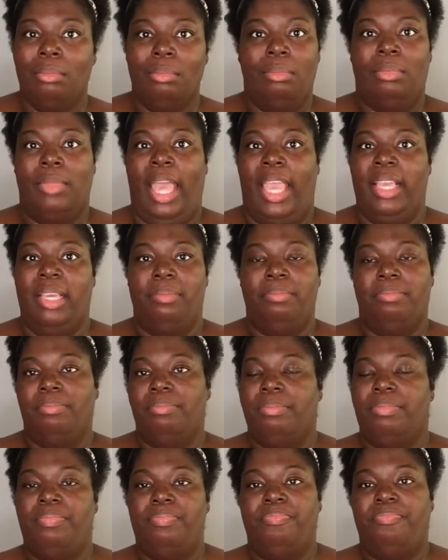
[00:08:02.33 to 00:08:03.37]
like
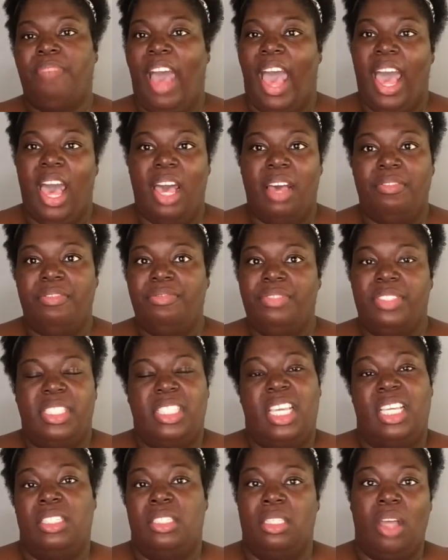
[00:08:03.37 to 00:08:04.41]
five
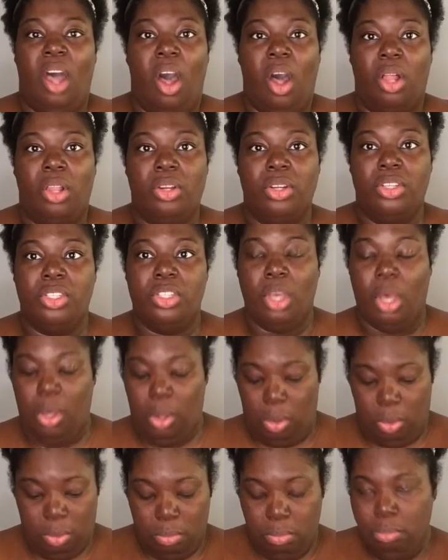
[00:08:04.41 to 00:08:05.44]
six dollars
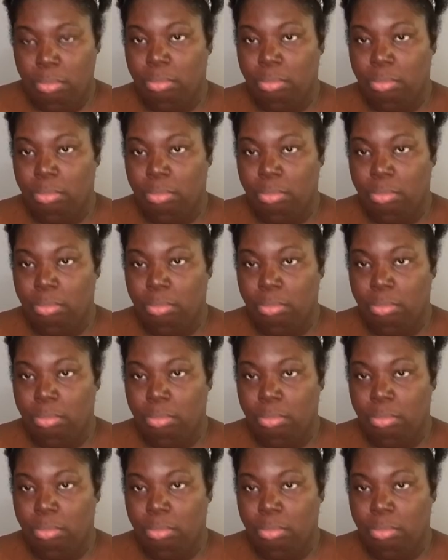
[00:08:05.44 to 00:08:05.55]
so